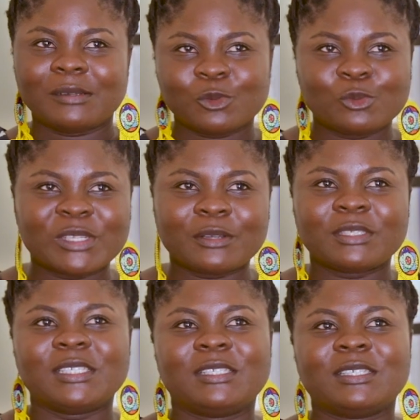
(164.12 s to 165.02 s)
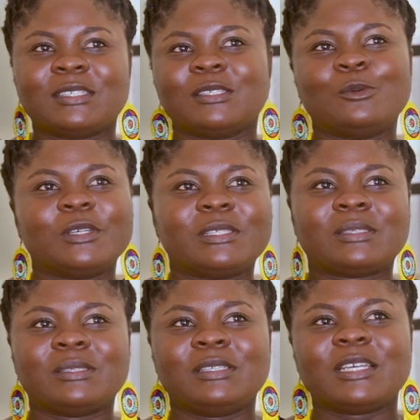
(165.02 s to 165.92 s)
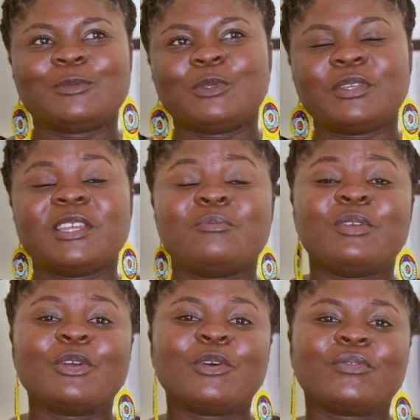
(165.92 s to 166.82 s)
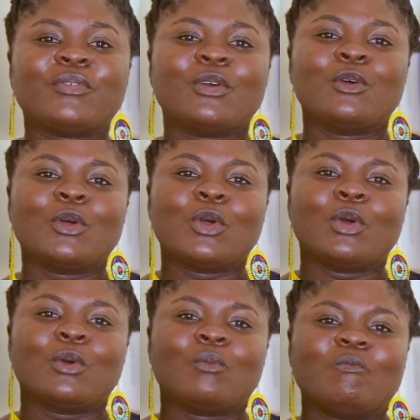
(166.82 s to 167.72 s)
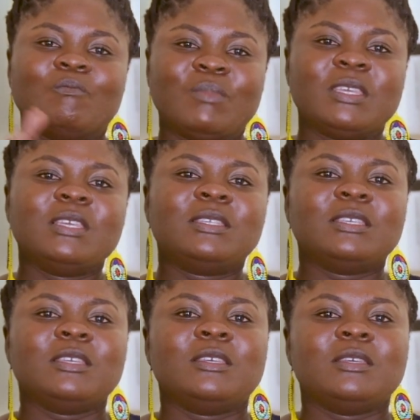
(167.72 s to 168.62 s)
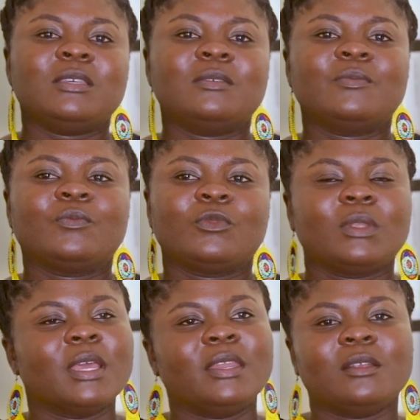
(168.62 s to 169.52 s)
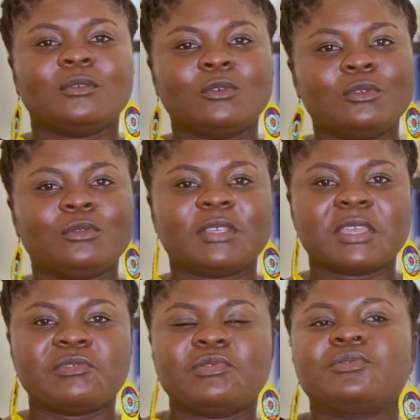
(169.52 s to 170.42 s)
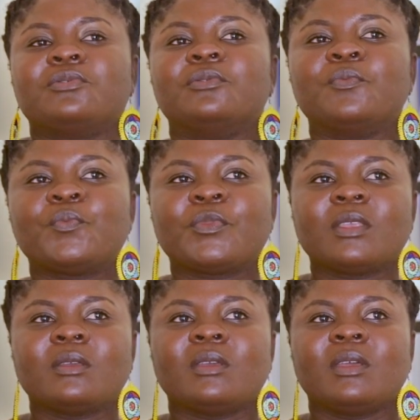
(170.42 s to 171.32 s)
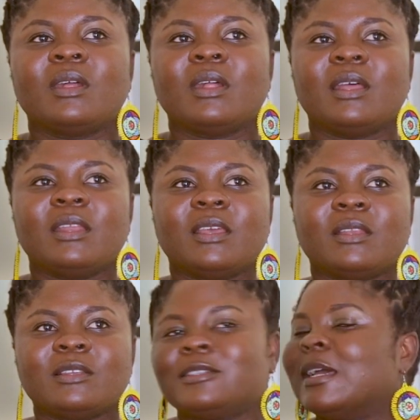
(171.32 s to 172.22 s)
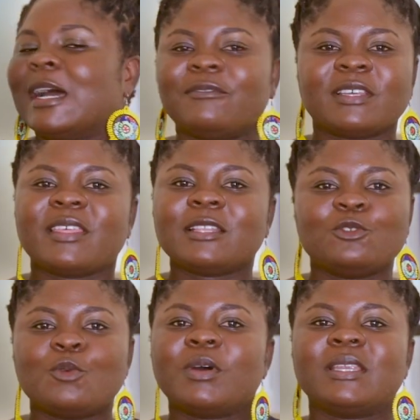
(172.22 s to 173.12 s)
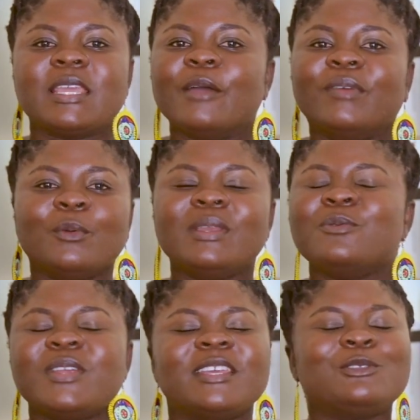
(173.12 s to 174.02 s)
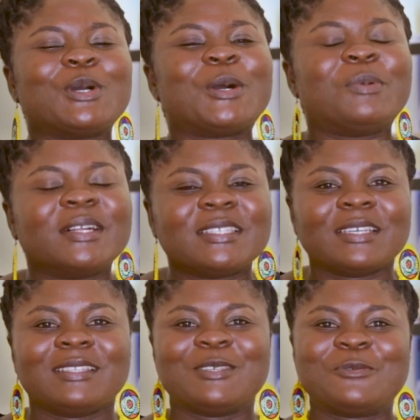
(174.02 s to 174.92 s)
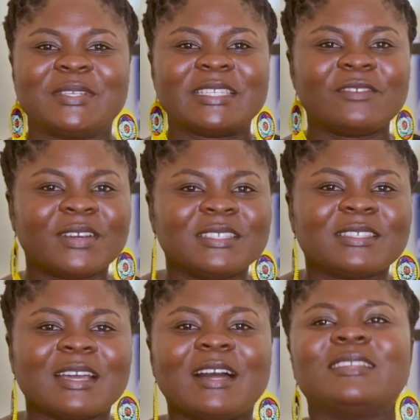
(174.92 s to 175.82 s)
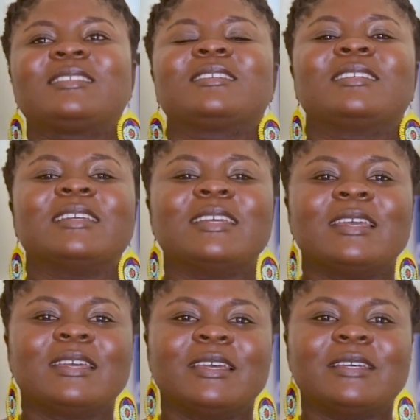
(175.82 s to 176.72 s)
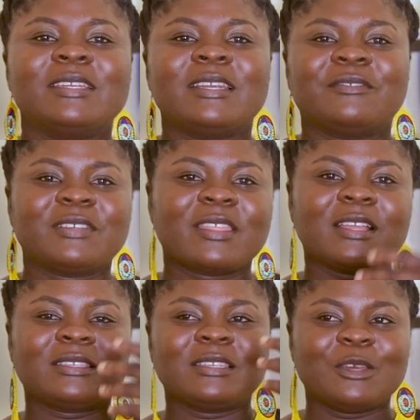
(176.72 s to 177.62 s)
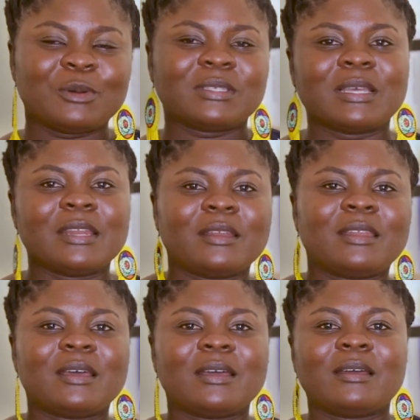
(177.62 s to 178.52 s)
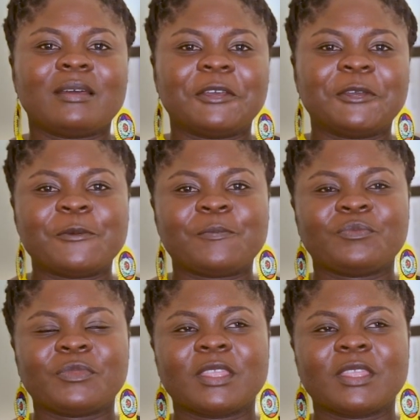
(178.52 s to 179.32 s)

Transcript: 2006, it was just between the break of BEC and then go to secondary school. And then after that, we didn't talk about it. It was never discussed. And then after that, there was another